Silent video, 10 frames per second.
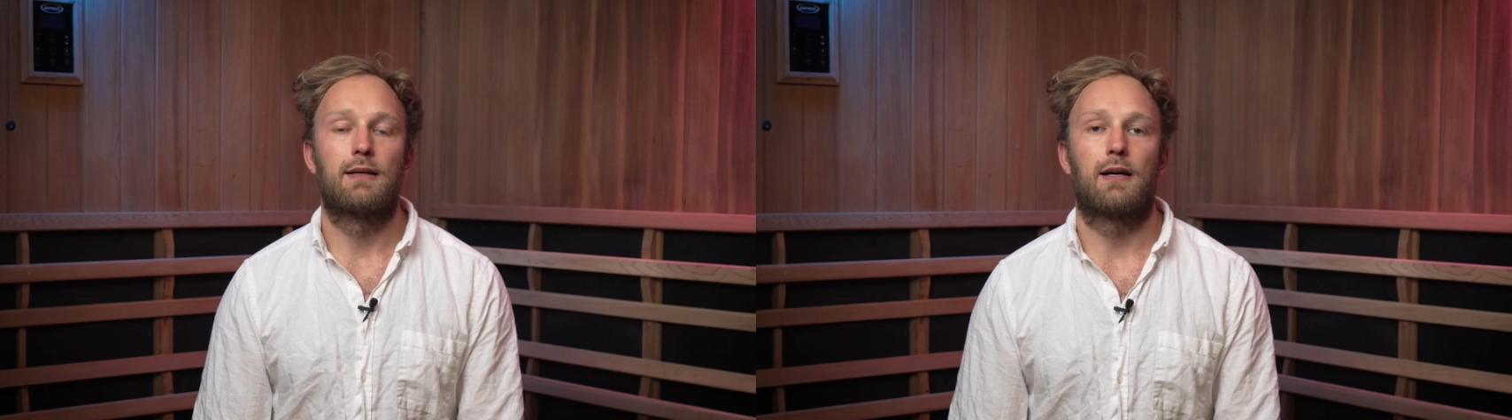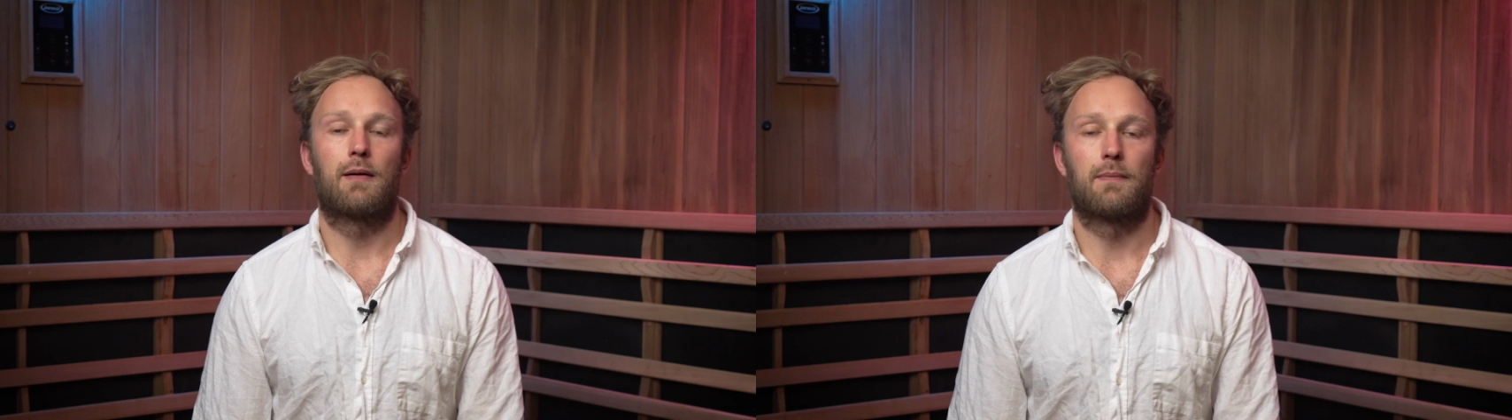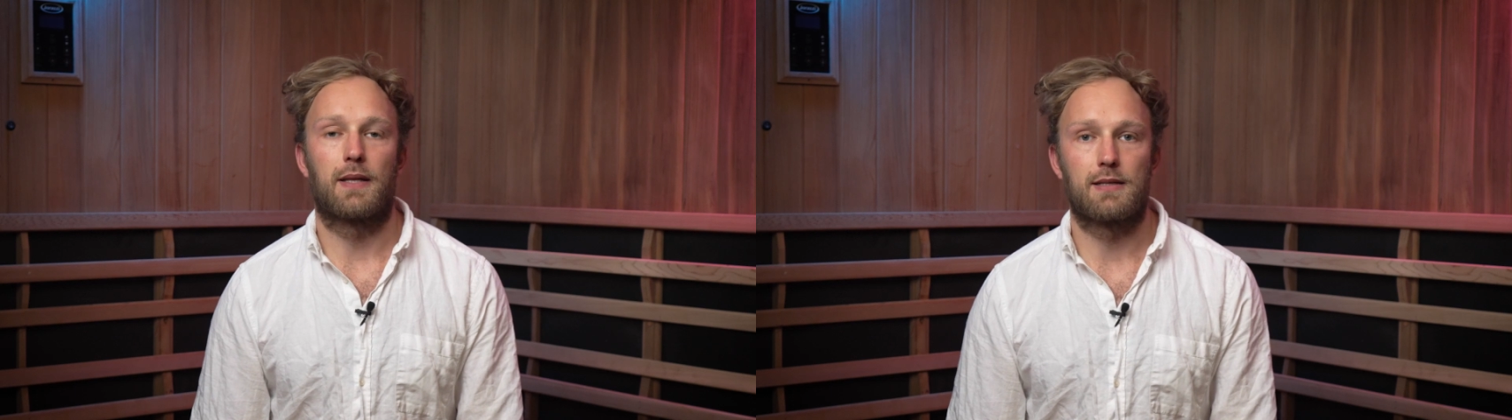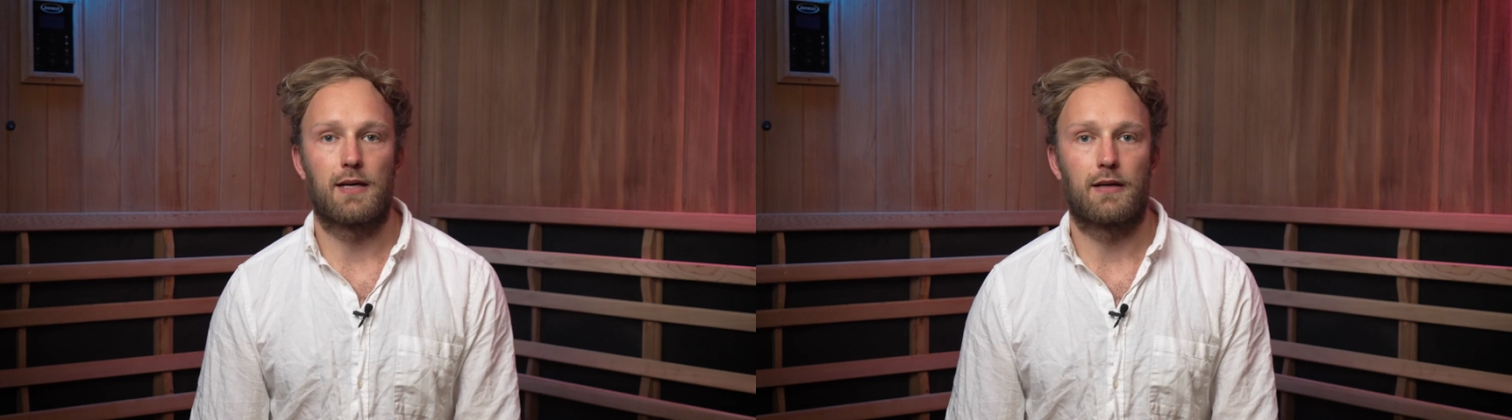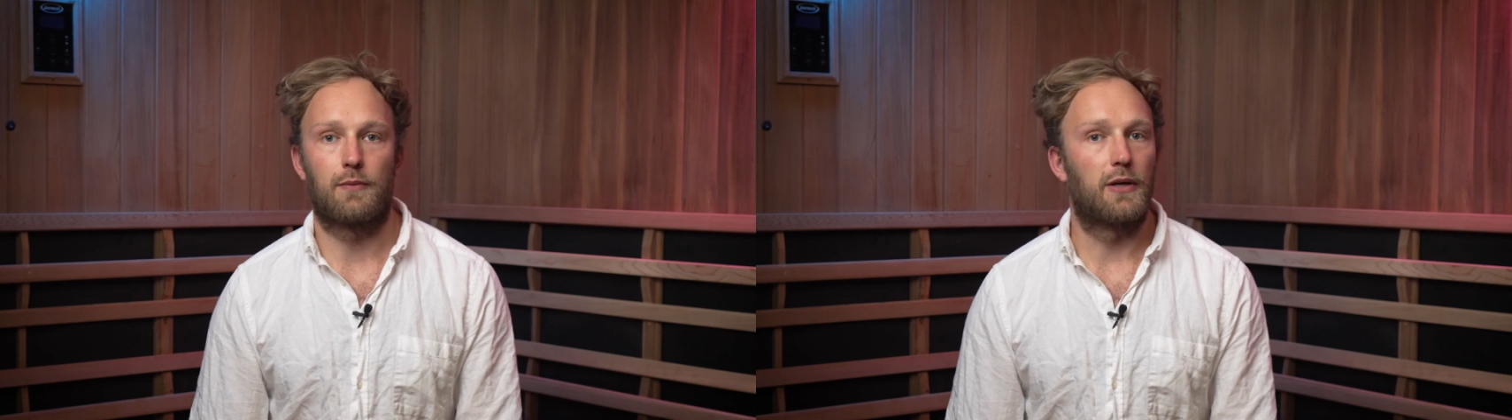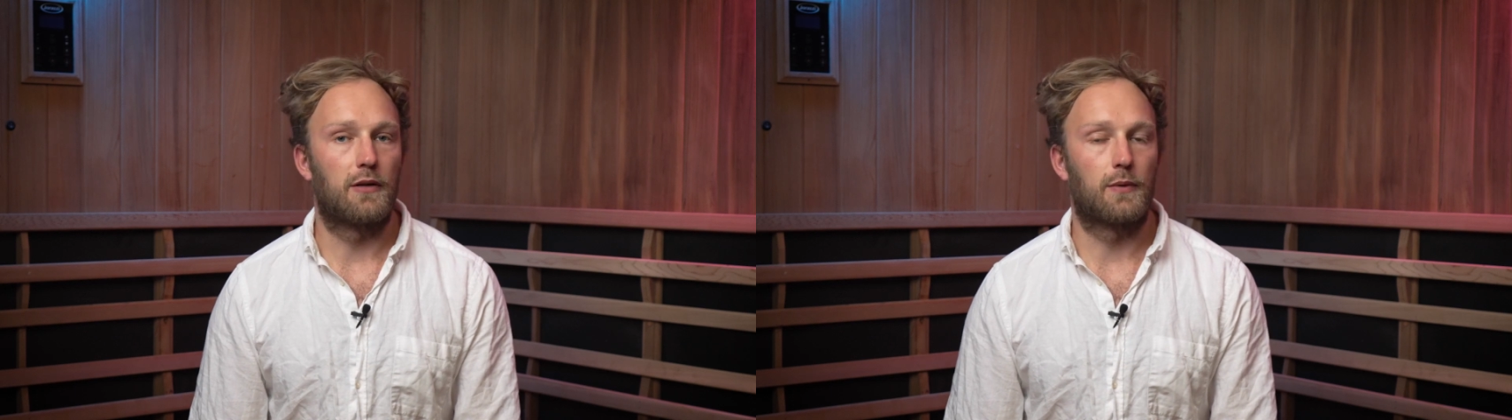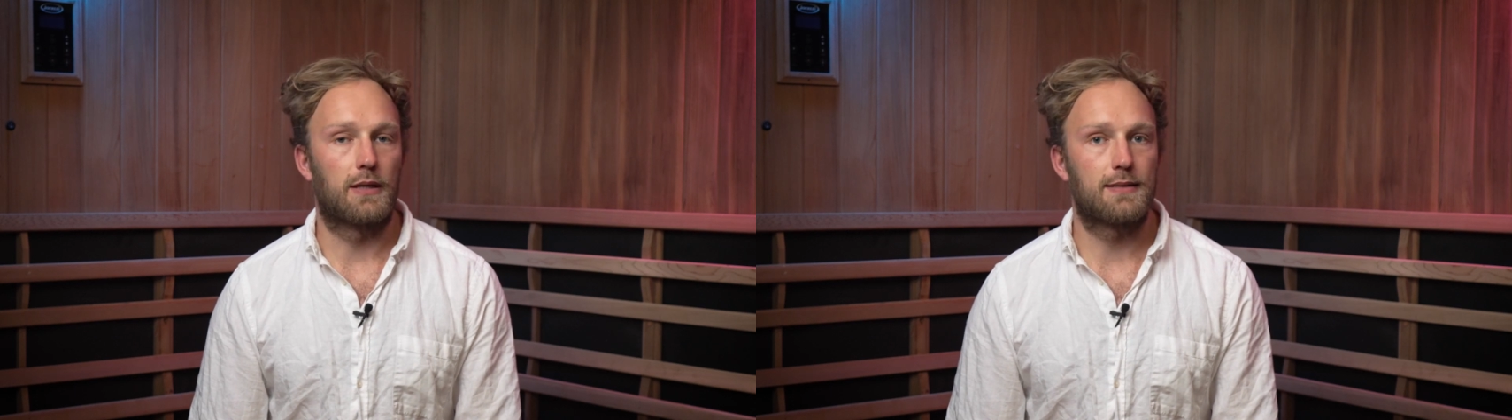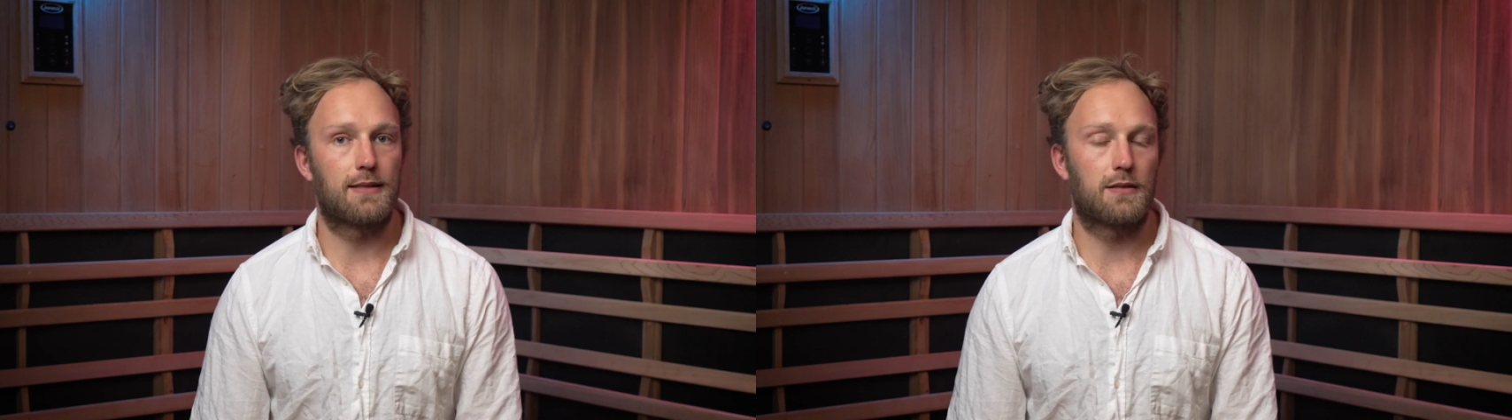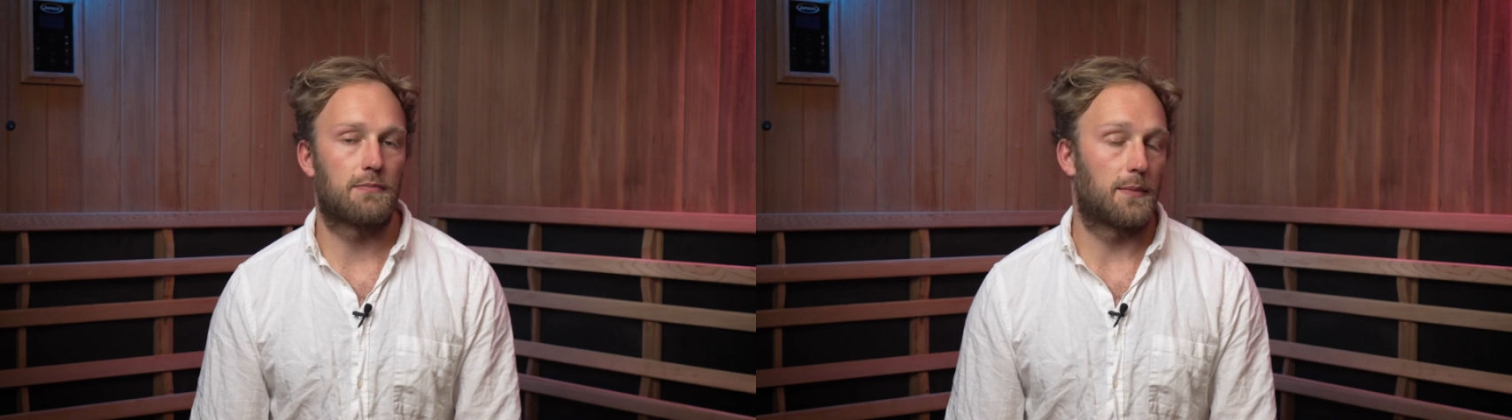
That's kind of where you want to sit,